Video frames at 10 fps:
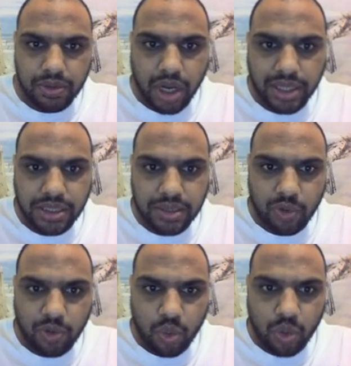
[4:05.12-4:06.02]
Guys,
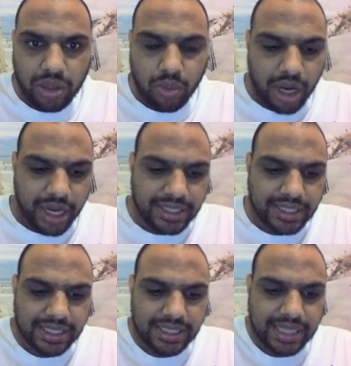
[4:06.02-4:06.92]
by the way,
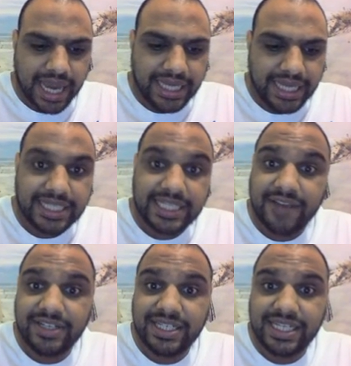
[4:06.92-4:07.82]
it's a day
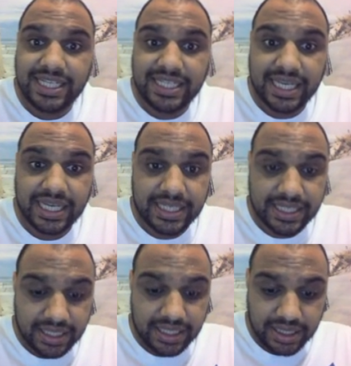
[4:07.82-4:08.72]

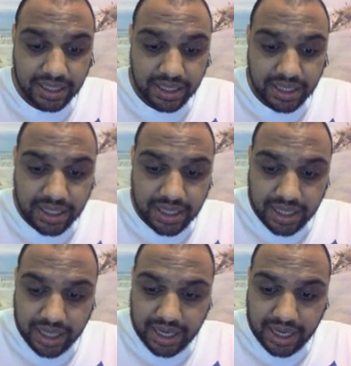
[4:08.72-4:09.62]
76.
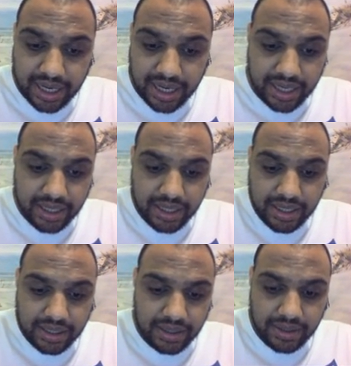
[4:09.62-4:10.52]
And
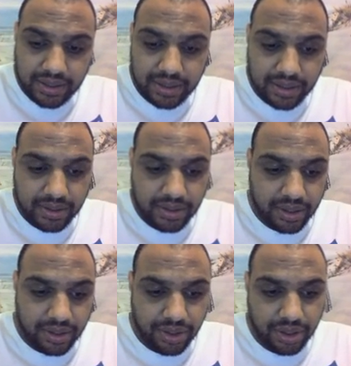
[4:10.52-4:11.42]

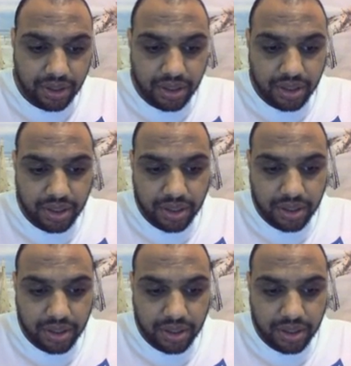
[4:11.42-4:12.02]
I think